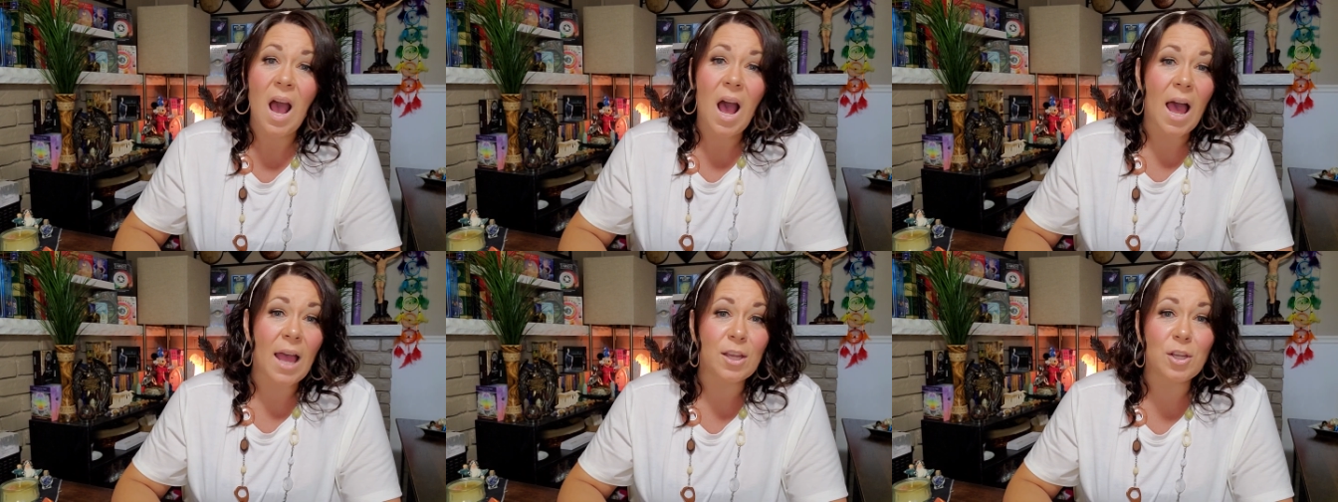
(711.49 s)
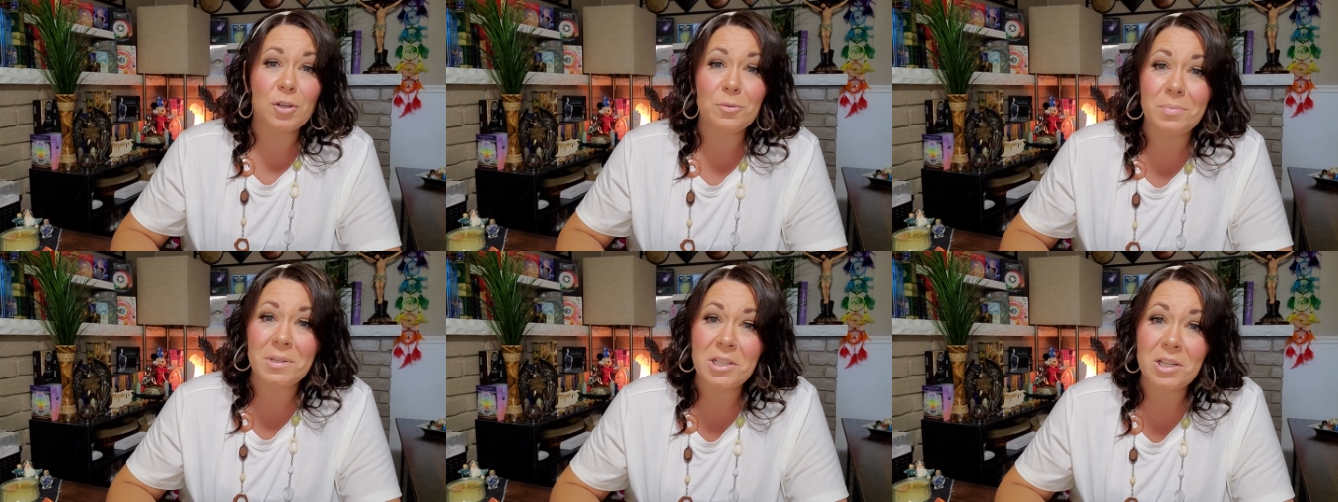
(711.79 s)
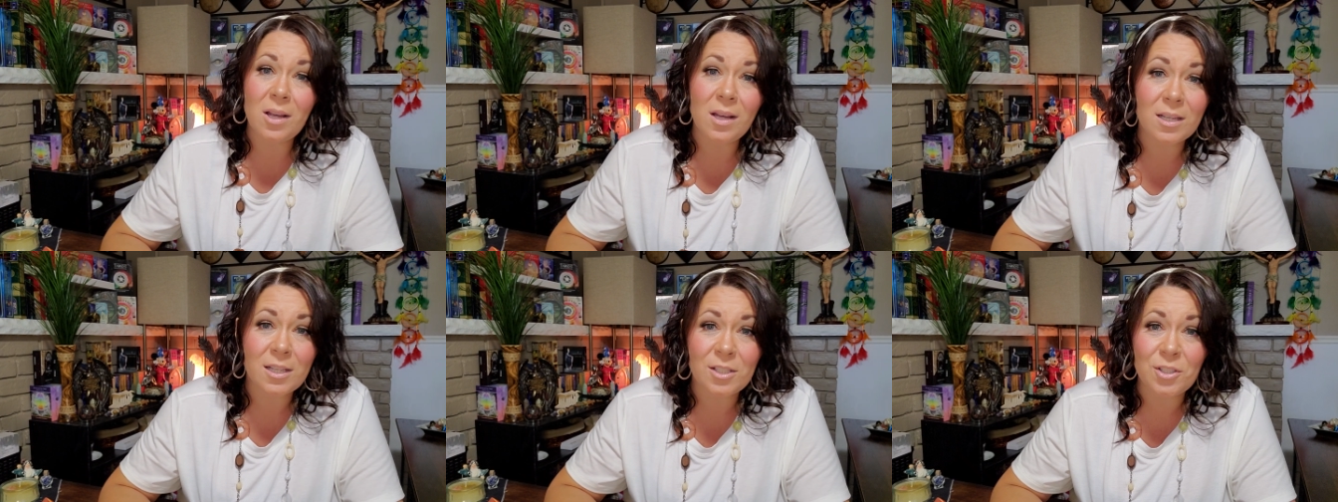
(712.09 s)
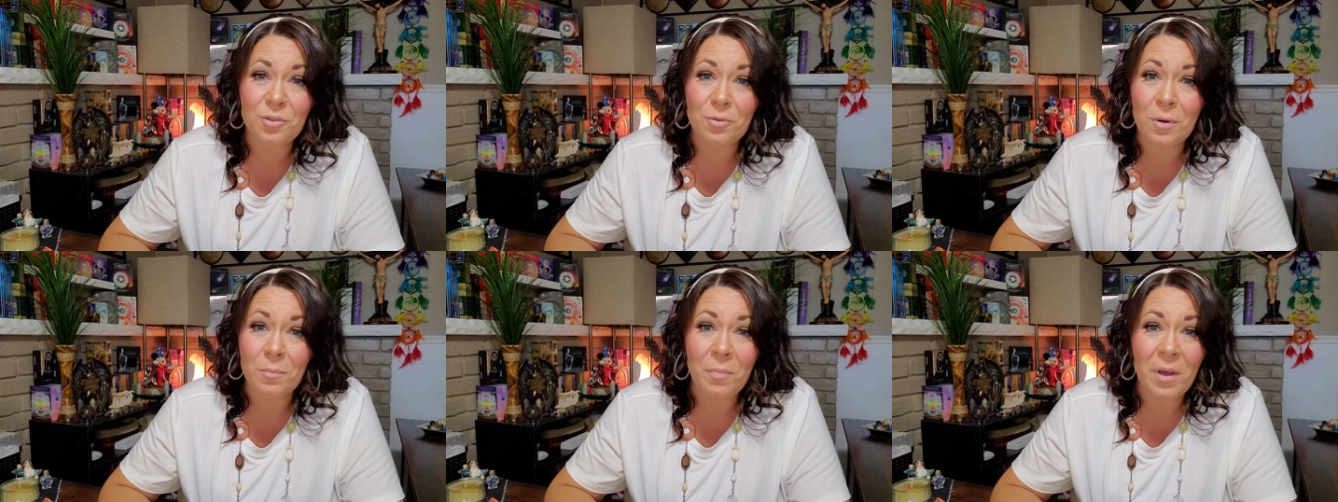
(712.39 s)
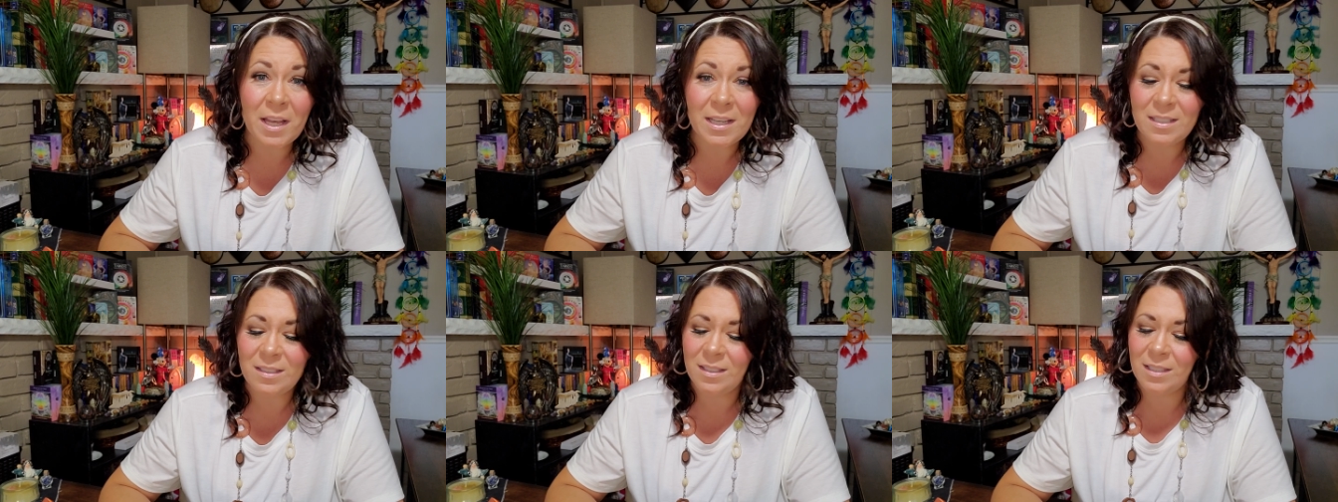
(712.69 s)
I could be talking to a
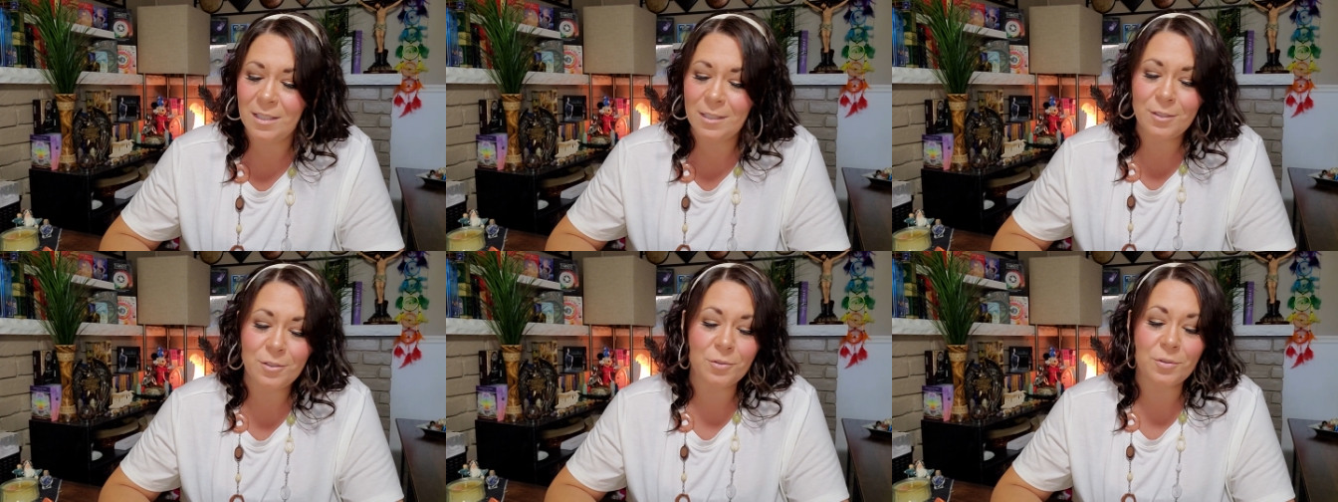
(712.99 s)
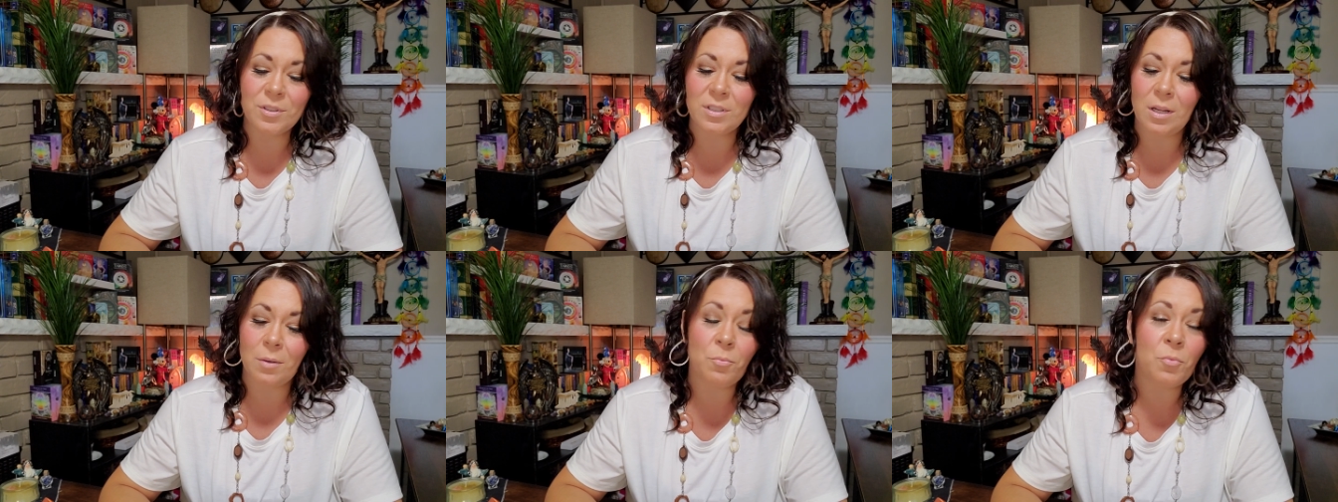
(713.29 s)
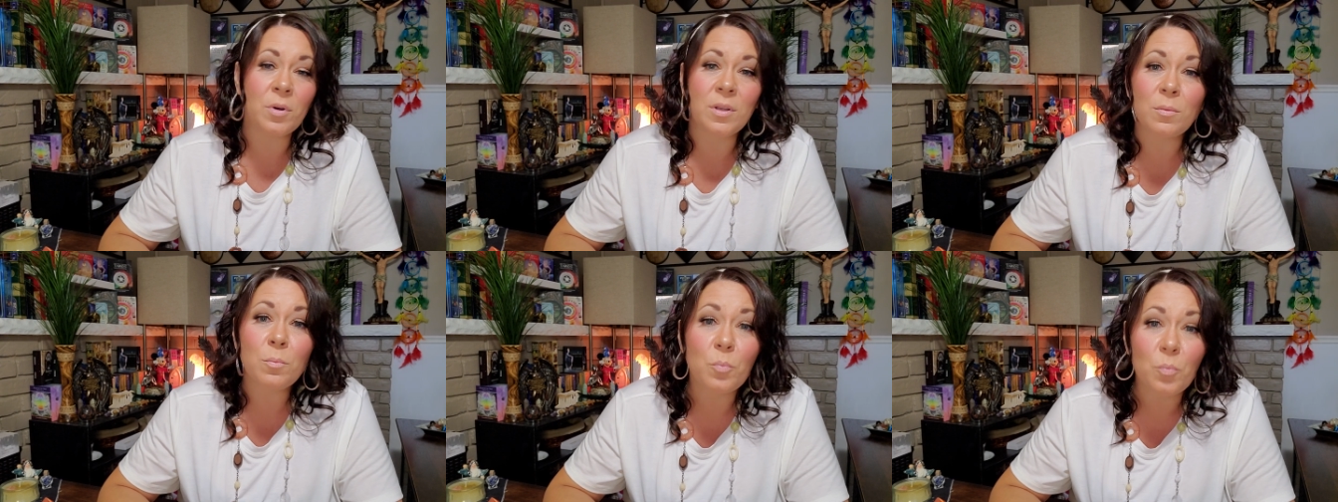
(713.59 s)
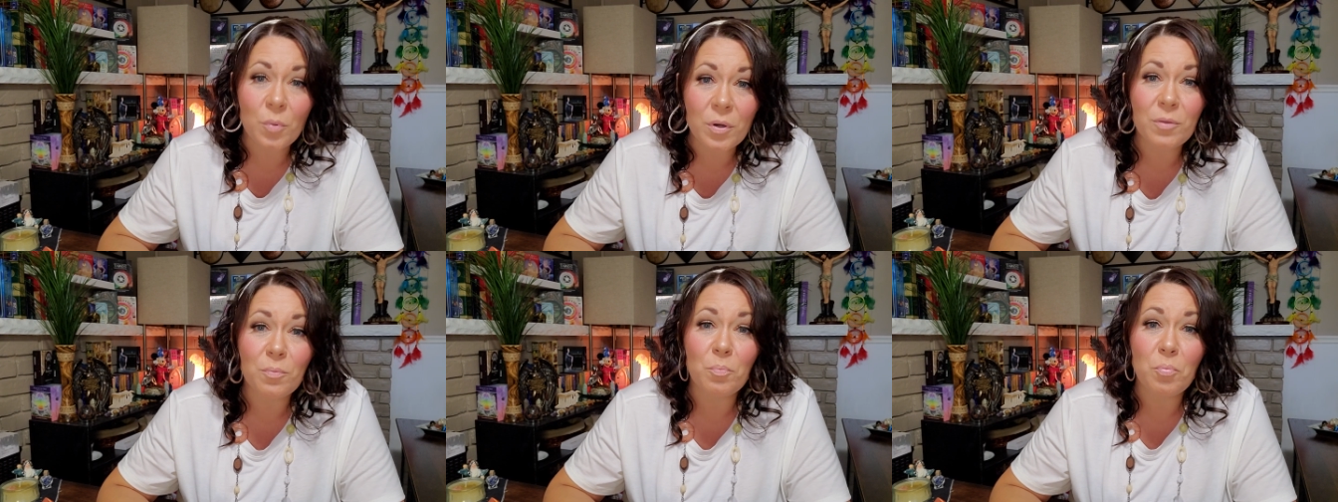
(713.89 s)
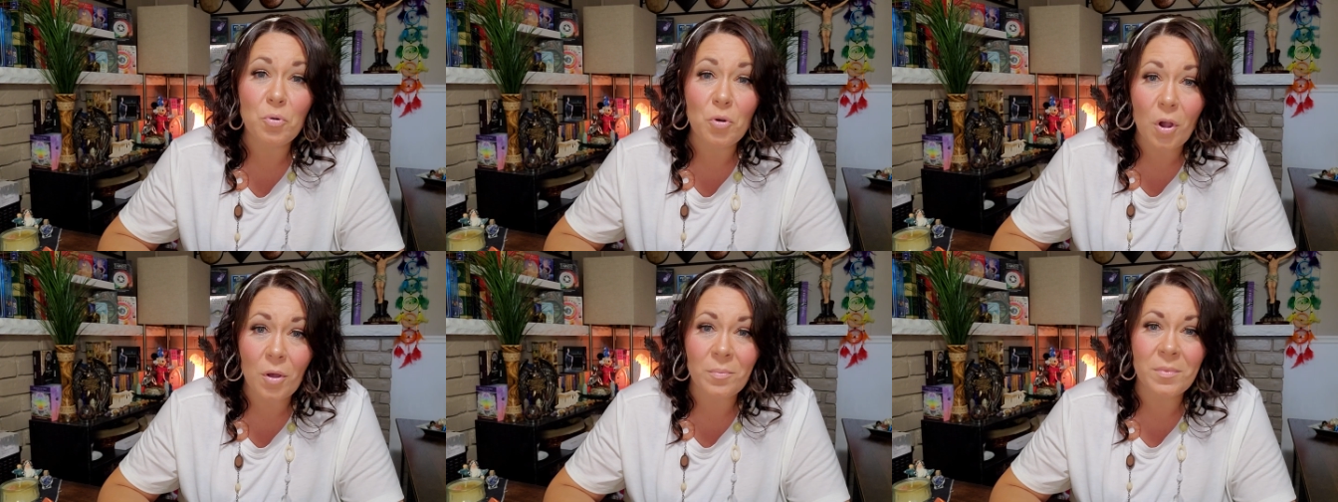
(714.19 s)
Pisces or someone with, with
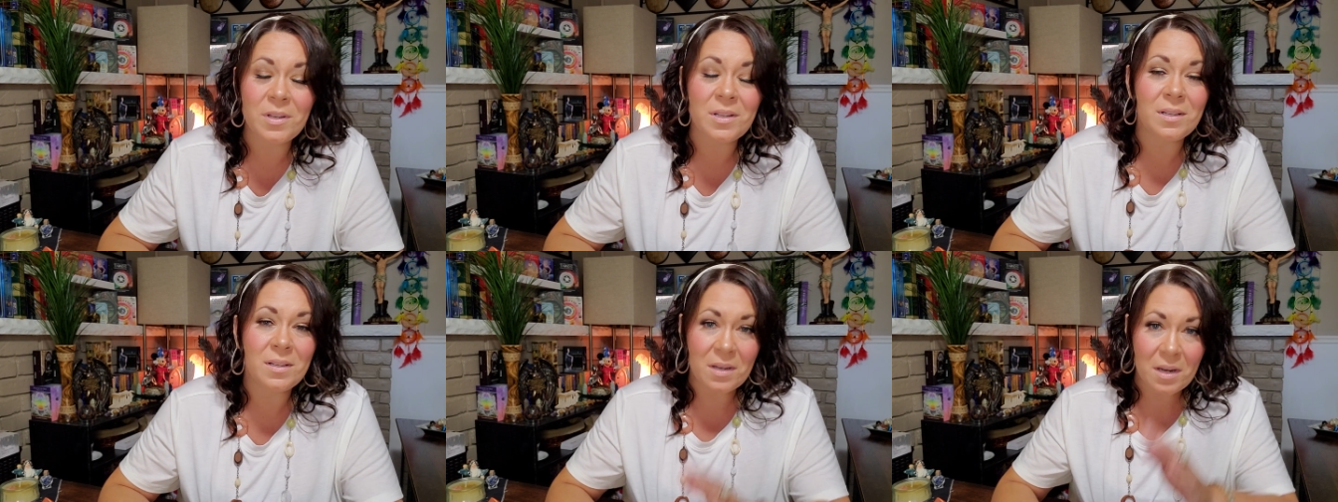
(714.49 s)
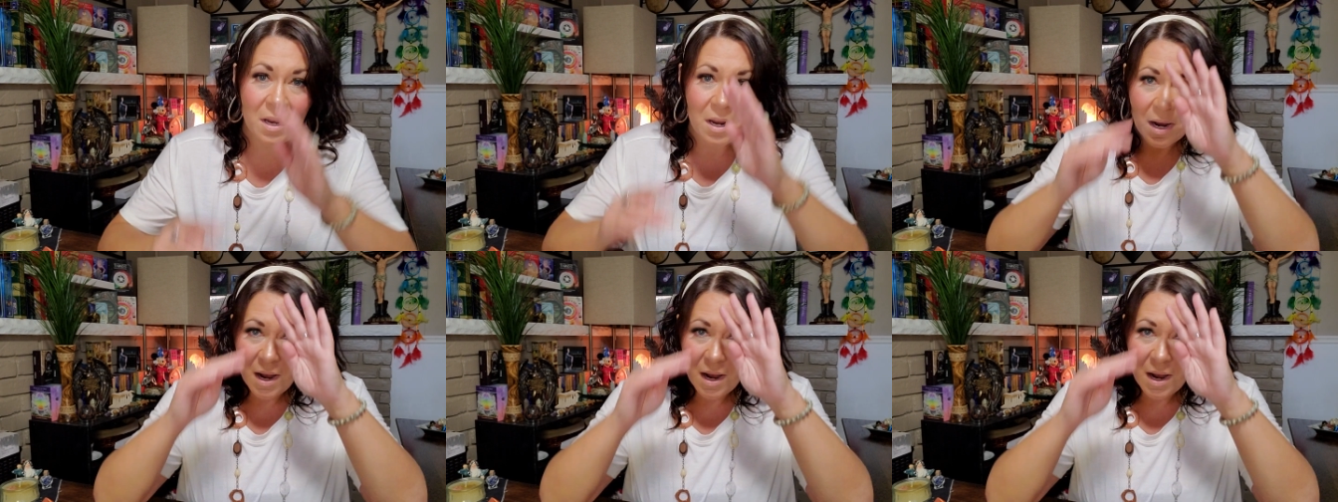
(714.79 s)
prominent